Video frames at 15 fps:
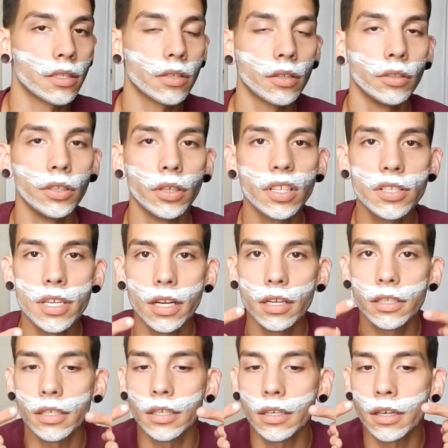So you'll notice that I
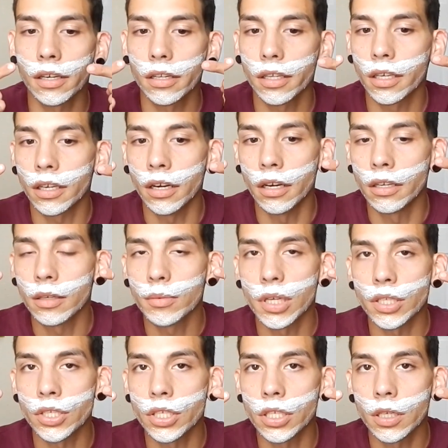did it kind of like under my
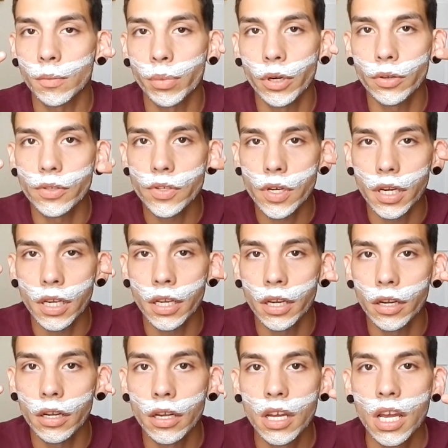cheekbones right
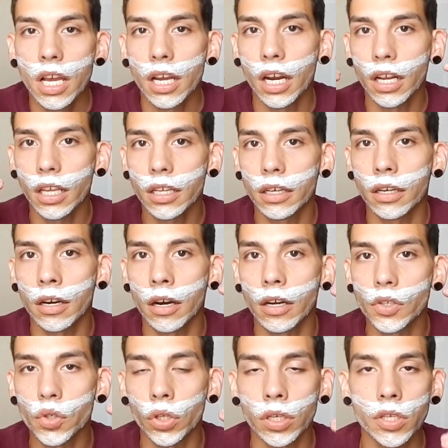here, kind of like a
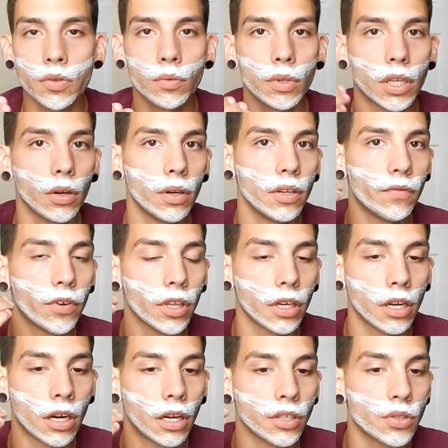contour, because when we go in for the
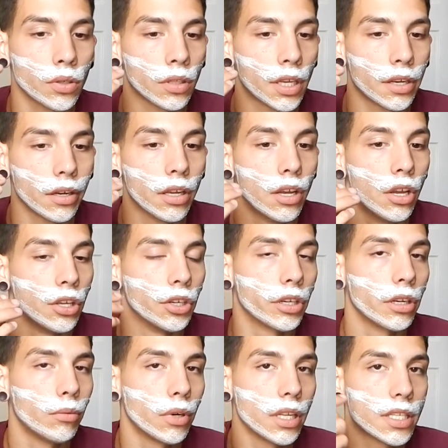contour later, you're
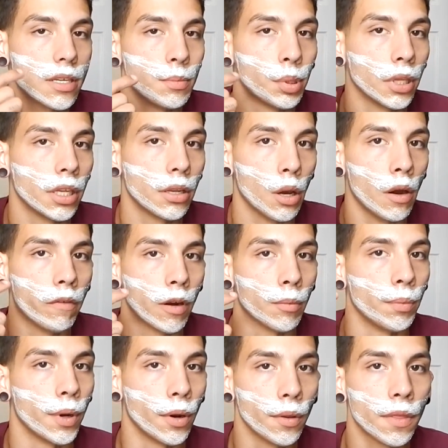gonna want it to blend over
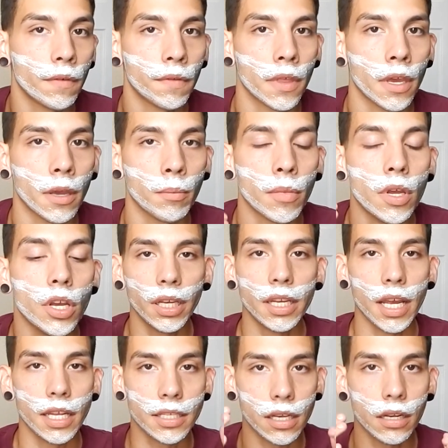both of them.
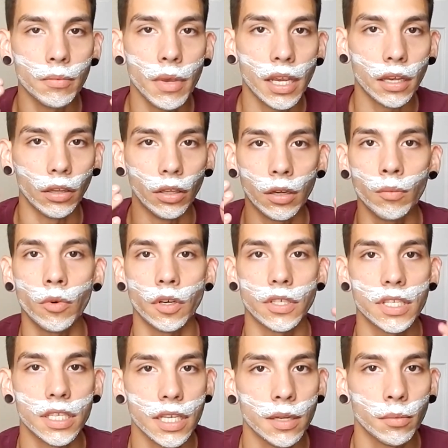It's gonna make it look more
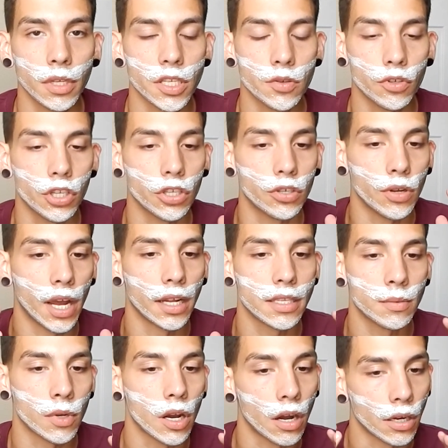seamless when you do add
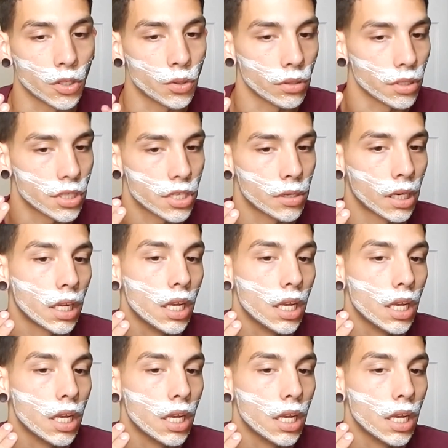some contours to